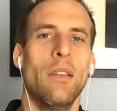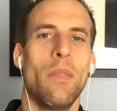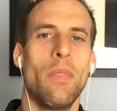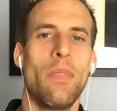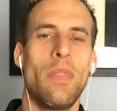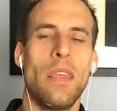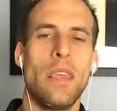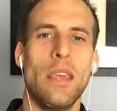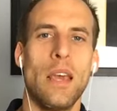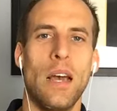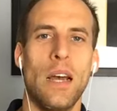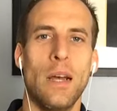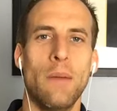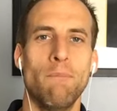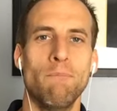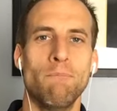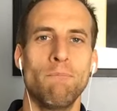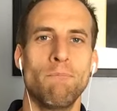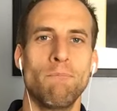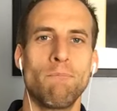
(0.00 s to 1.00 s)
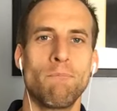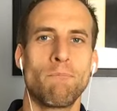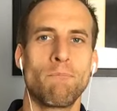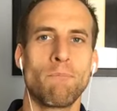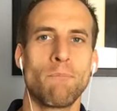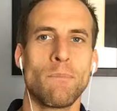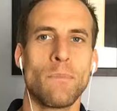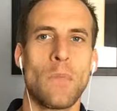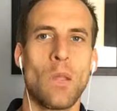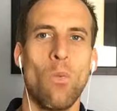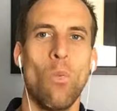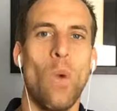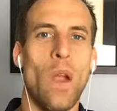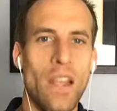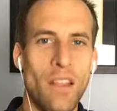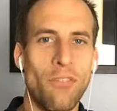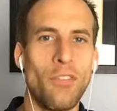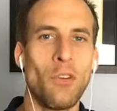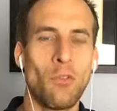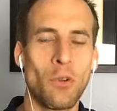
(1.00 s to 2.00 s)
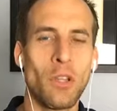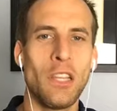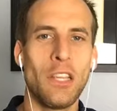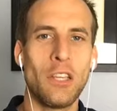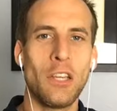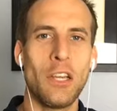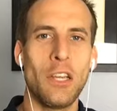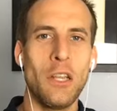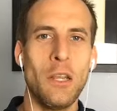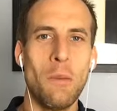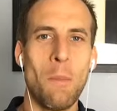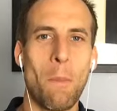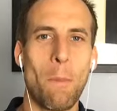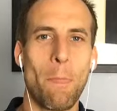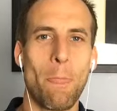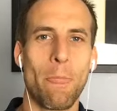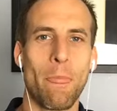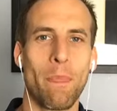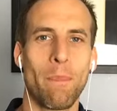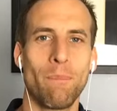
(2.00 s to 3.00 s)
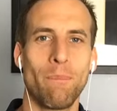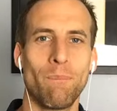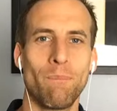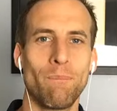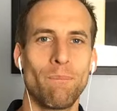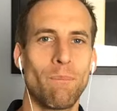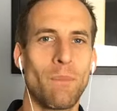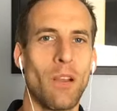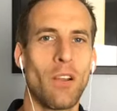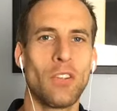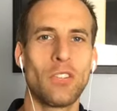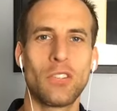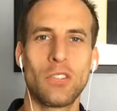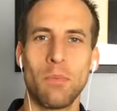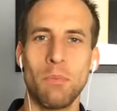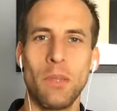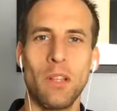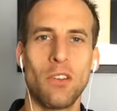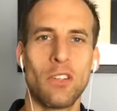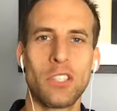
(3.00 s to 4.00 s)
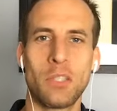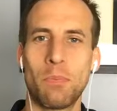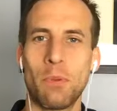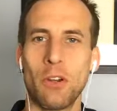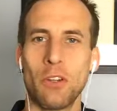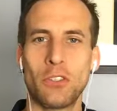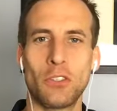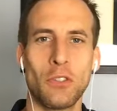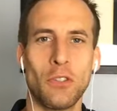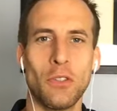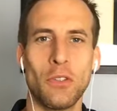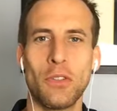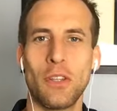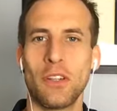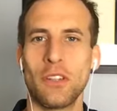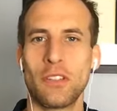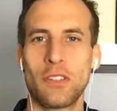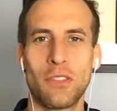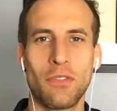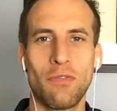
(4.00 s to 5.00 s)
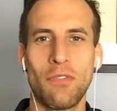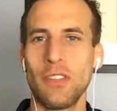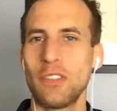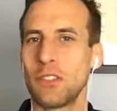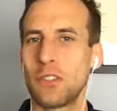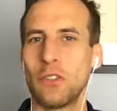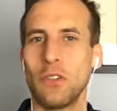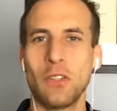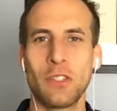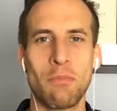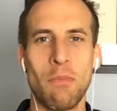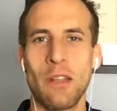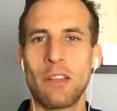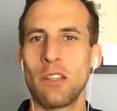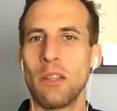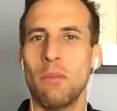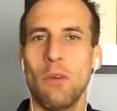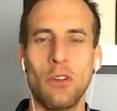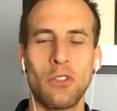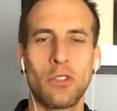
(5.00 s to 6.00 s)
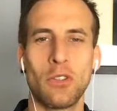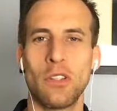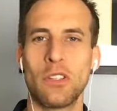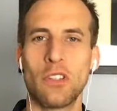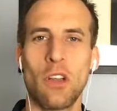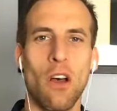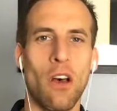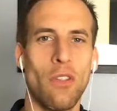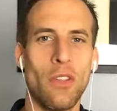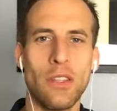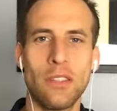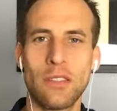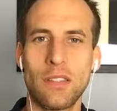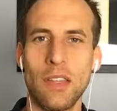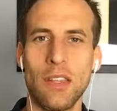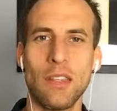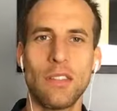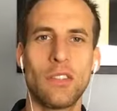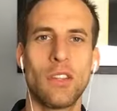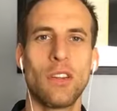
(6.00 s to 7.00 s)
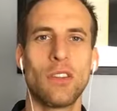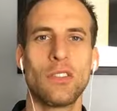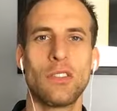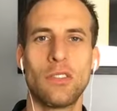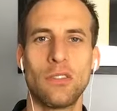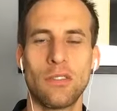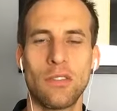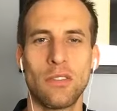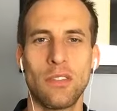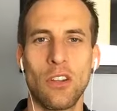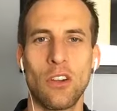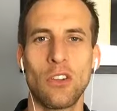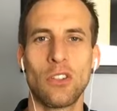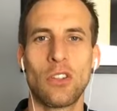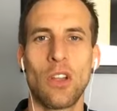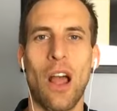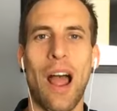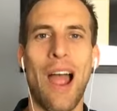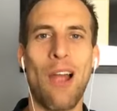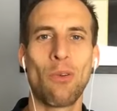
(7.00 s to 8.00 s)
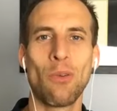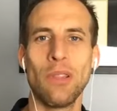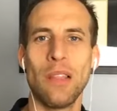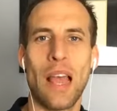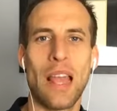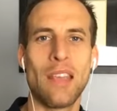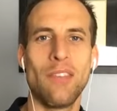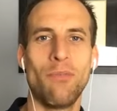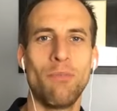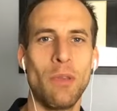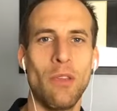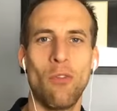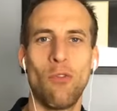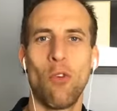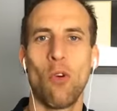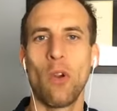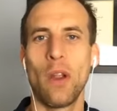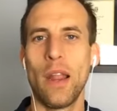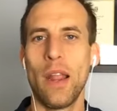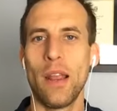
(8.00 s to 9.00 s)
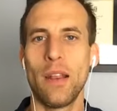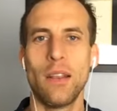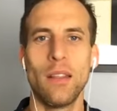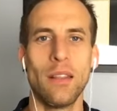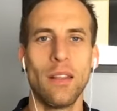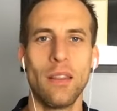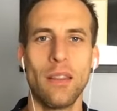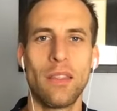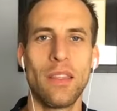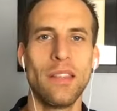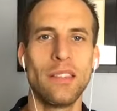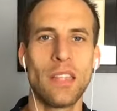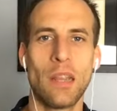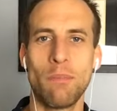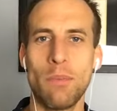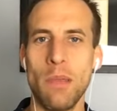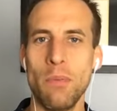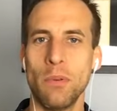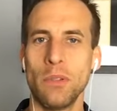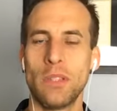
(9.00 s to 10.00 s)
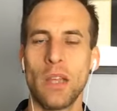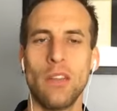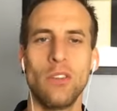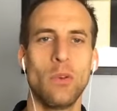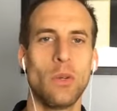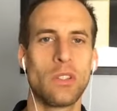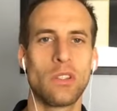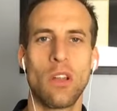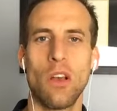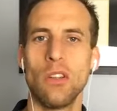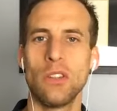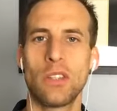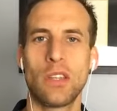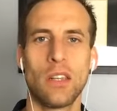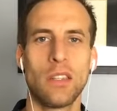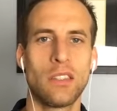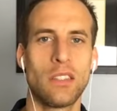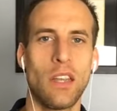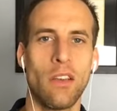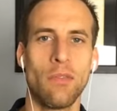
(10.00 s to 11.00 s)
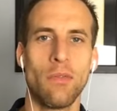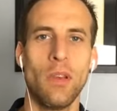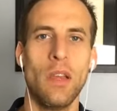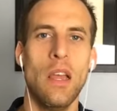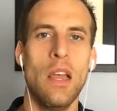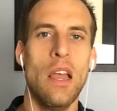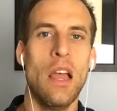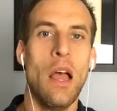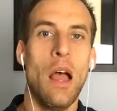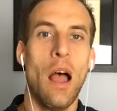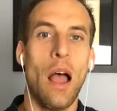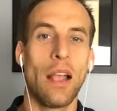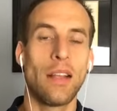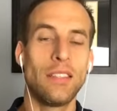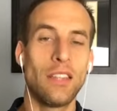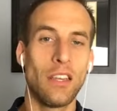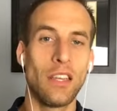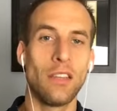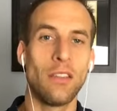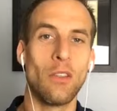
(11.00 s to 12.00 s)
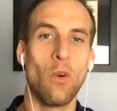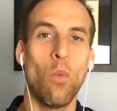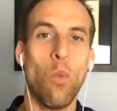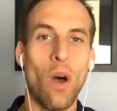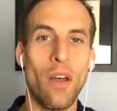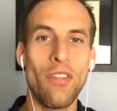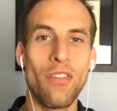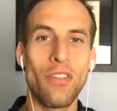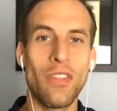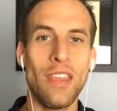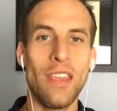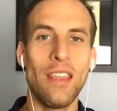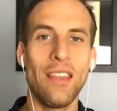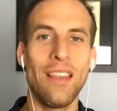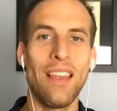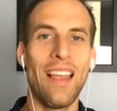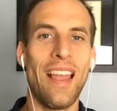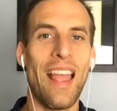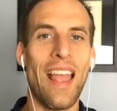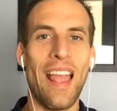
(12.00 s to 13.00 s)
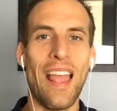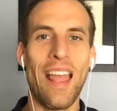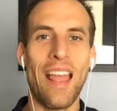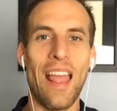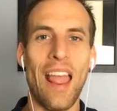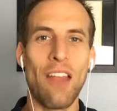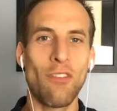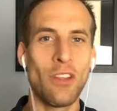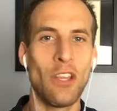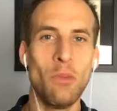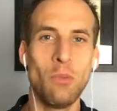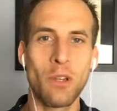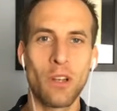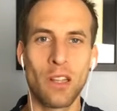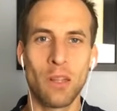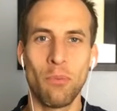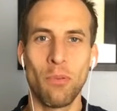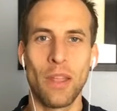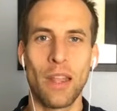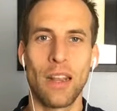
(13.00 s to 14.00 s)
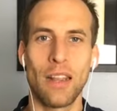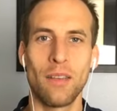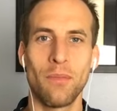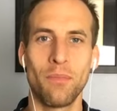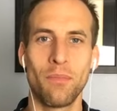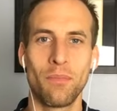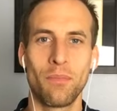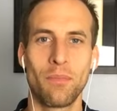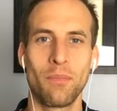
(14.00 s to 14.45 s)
The um, way to feel really good, there's, I mean, there's spiritual, there's physical, there's mental, emotional, there's all these things. There's, there's our life beforehand and things that people done to us, all this kind of stuff. I can tell you the one thing every human on the planet,